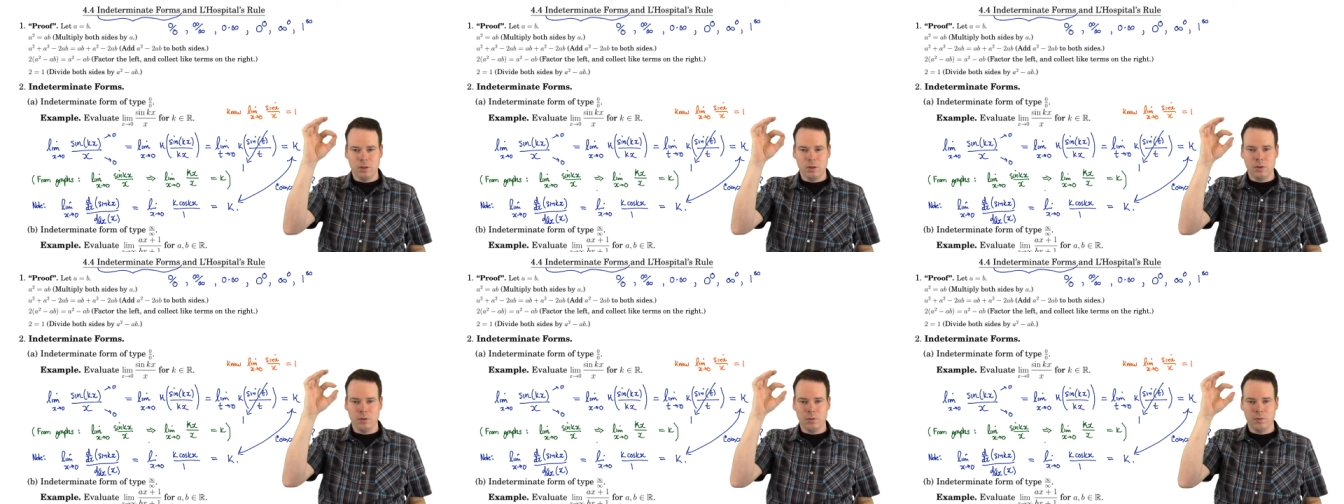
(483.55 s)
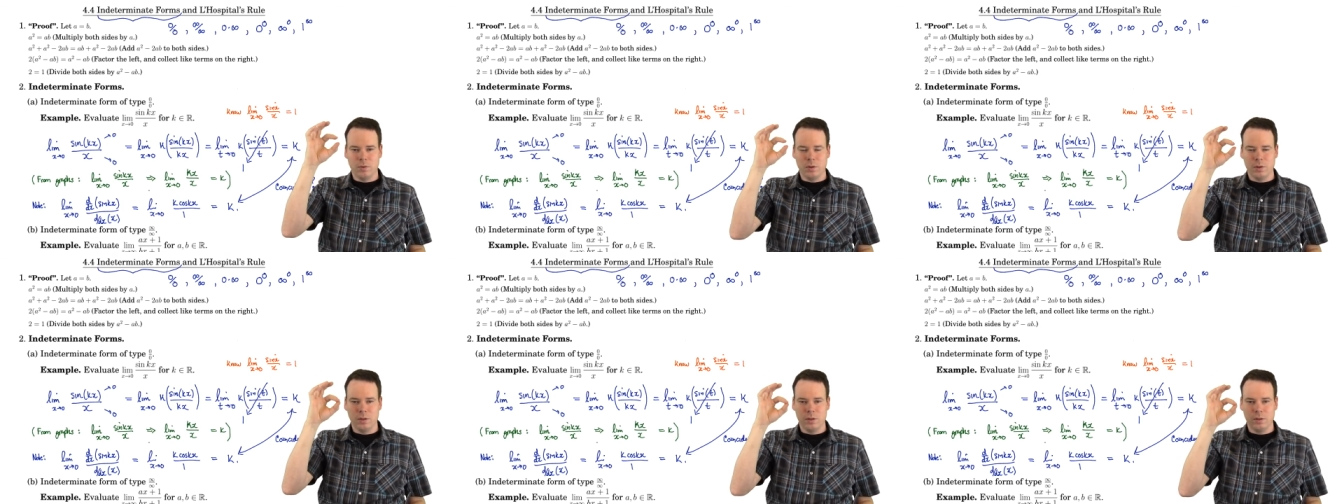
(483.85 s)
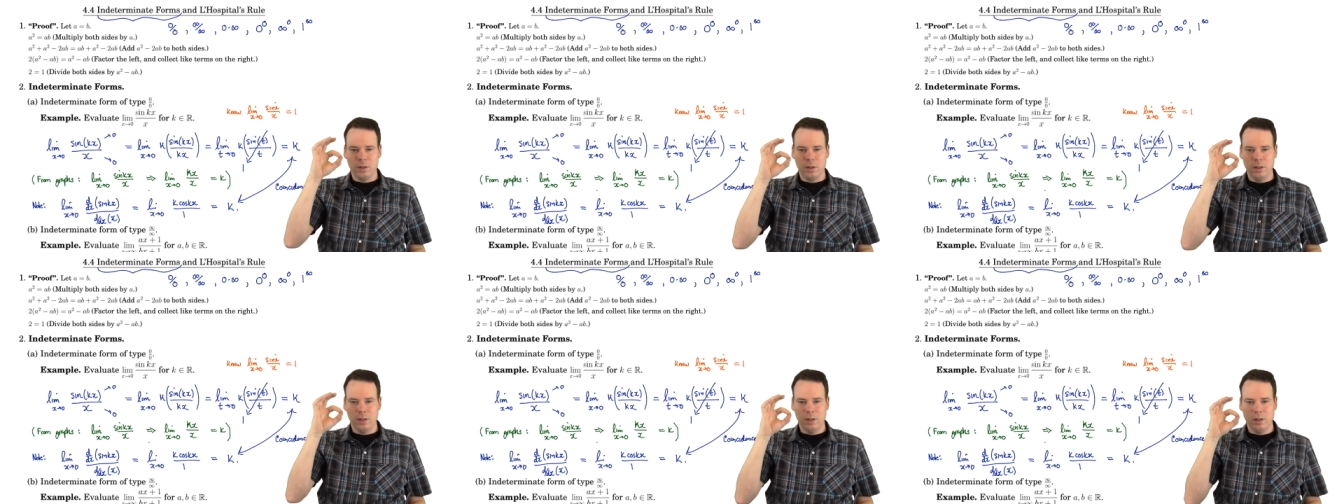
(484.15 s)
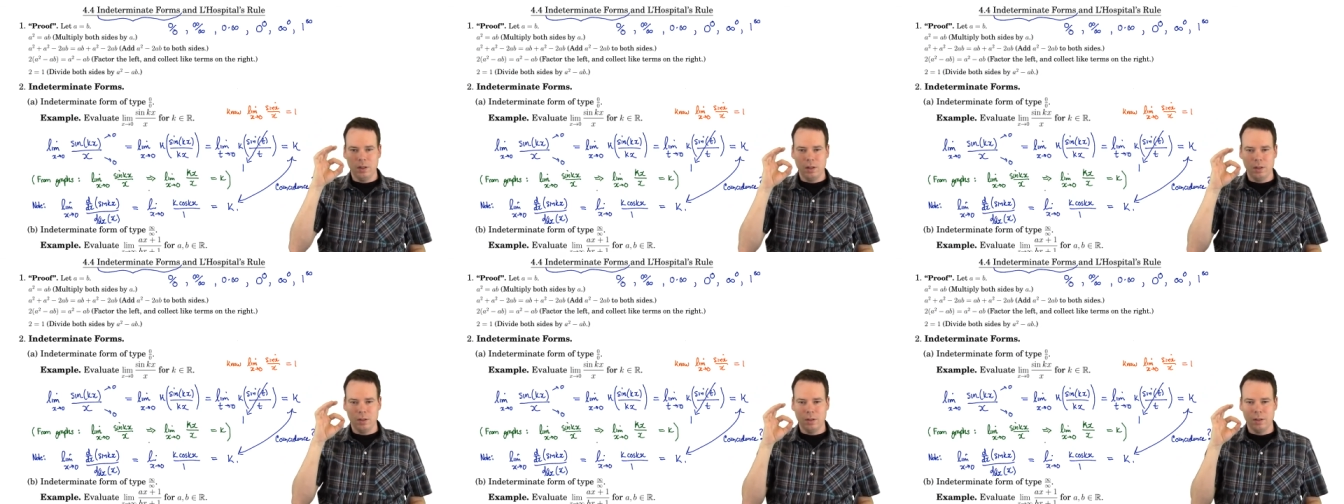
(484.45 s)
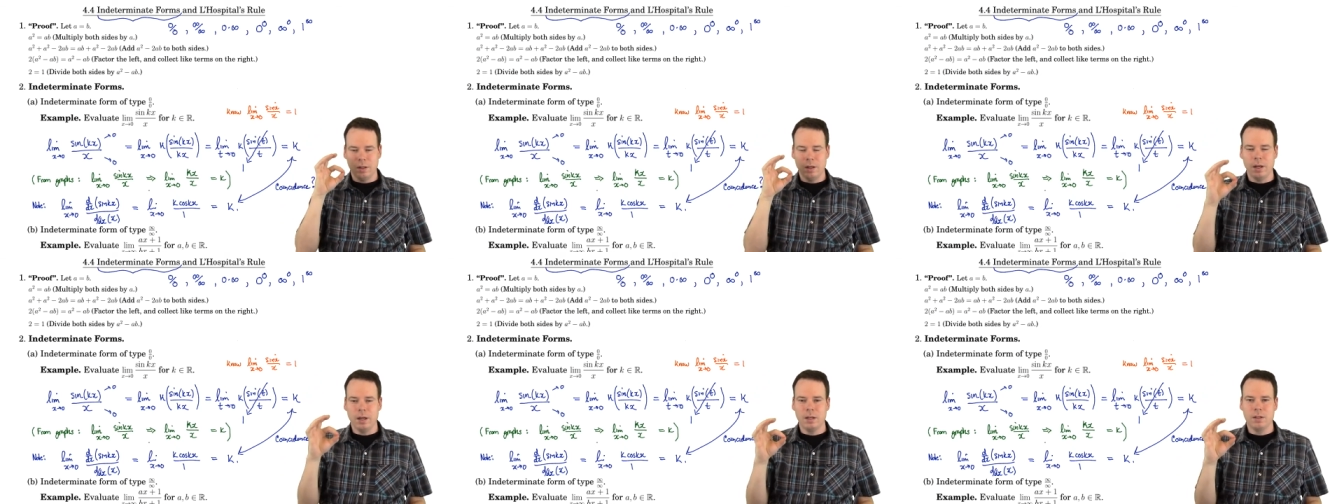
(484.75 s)
over the
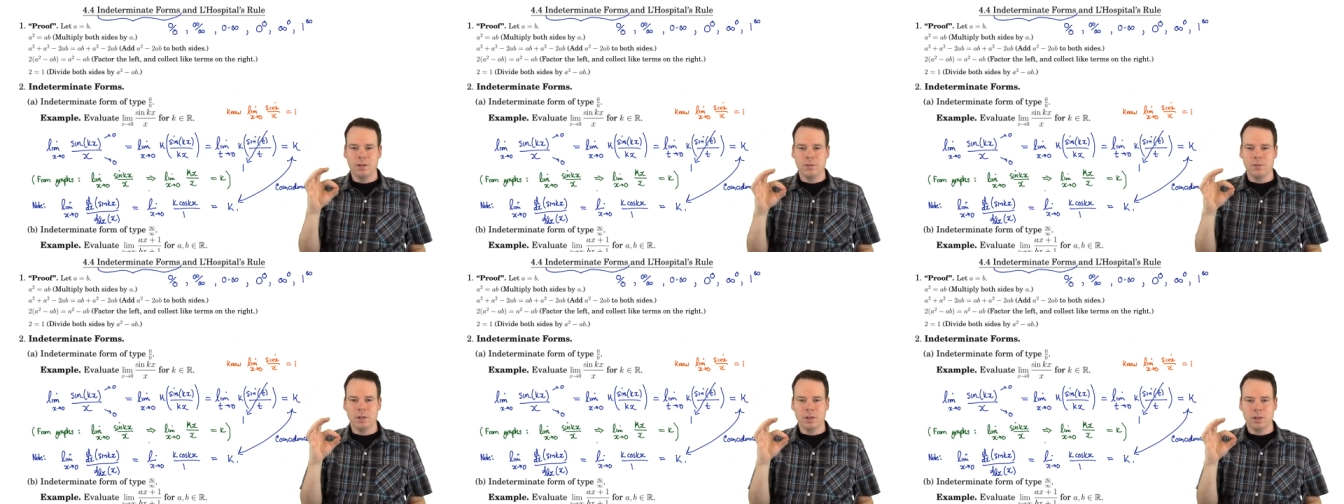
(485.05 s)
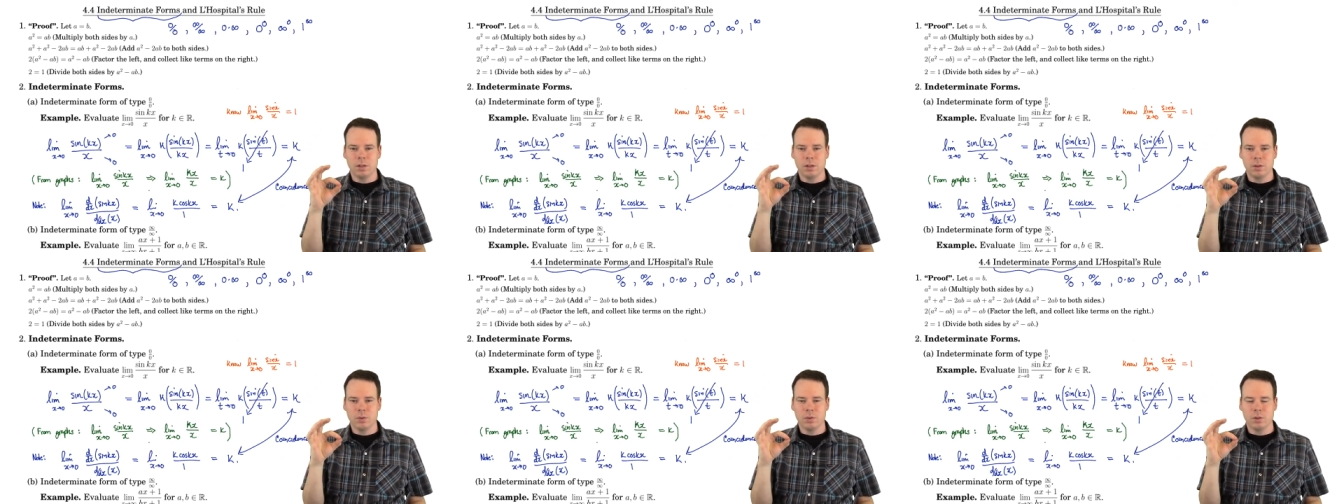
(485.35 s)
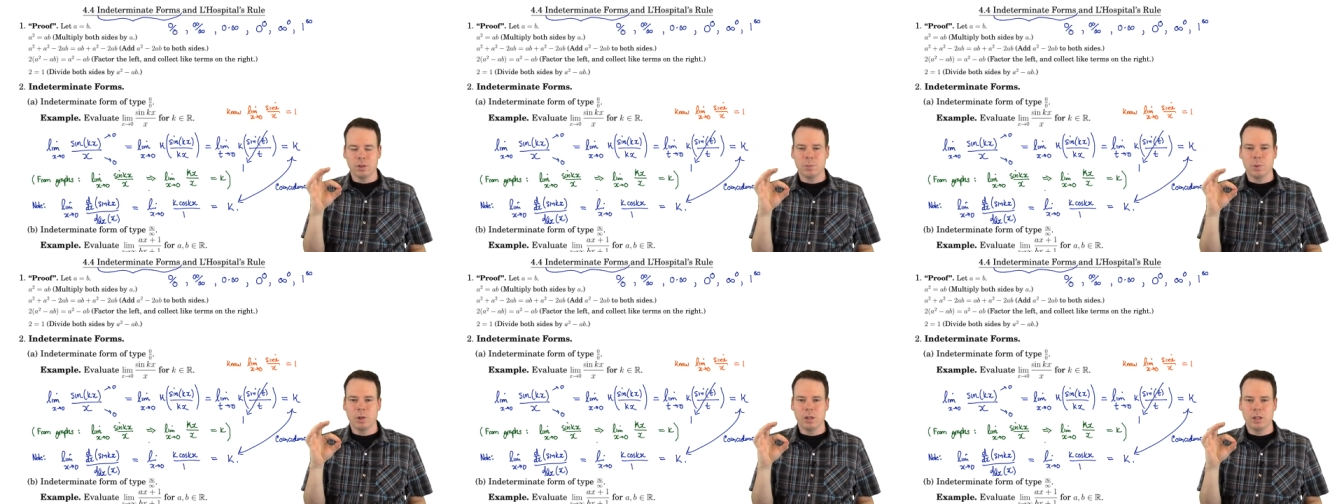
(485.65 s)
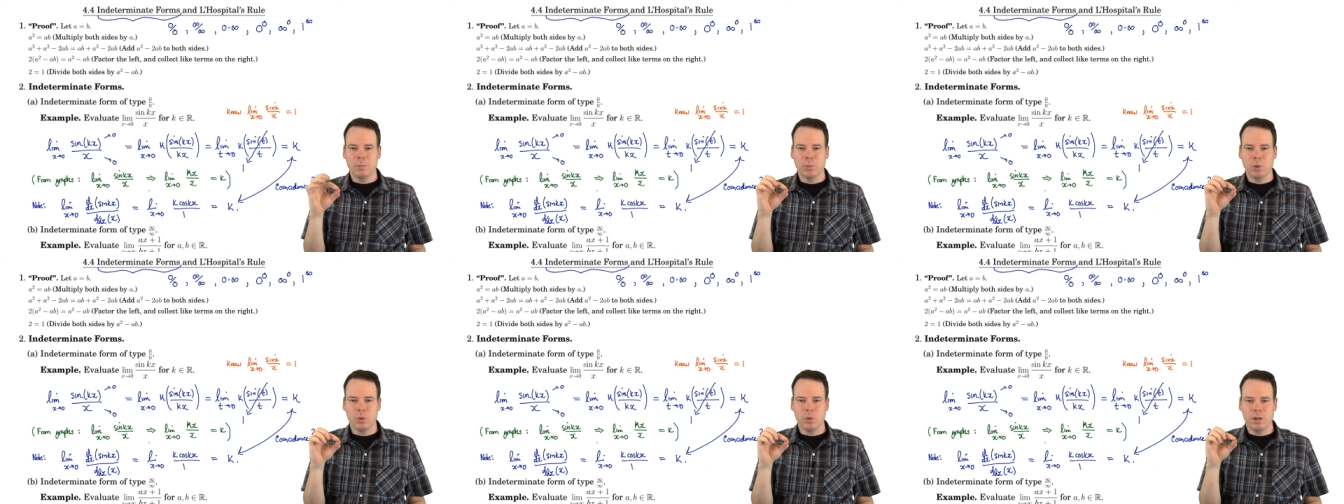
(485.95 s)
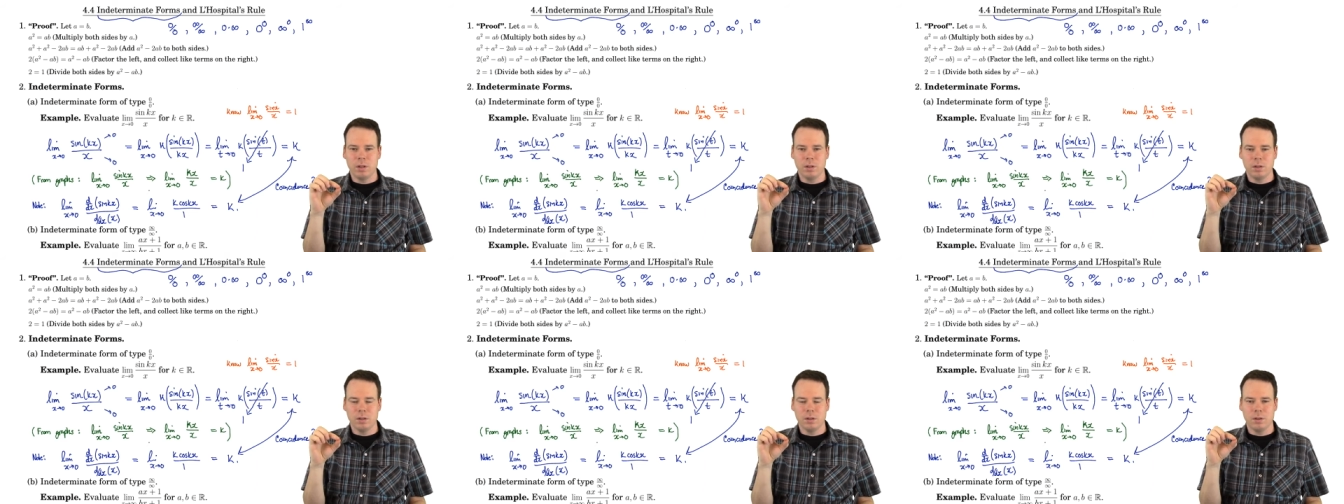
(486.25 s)
height of the corresponding
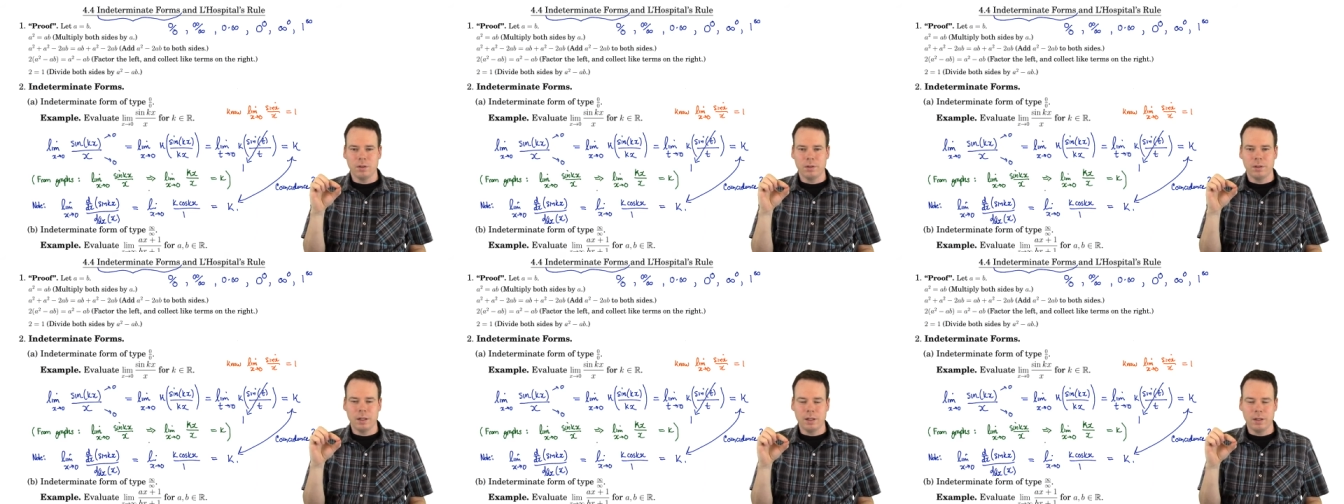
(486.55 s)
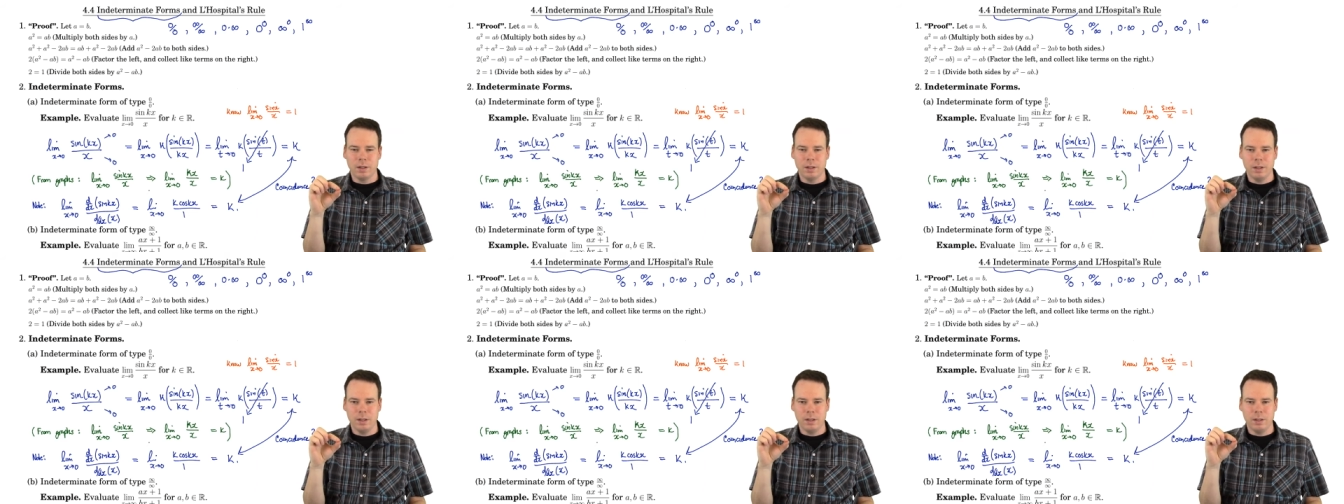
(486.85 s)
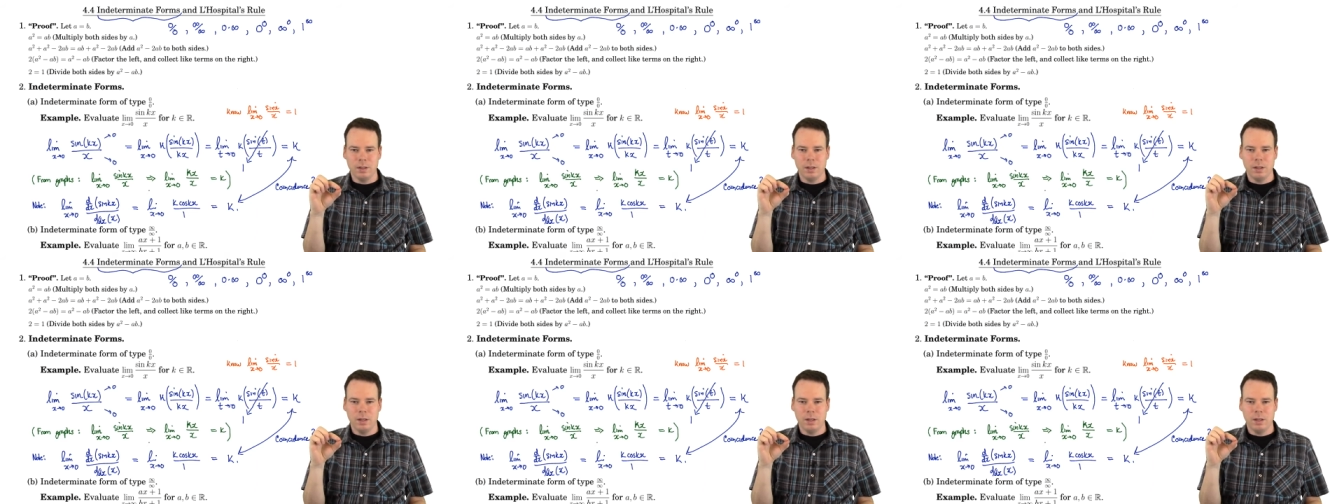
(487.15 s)
point on the line.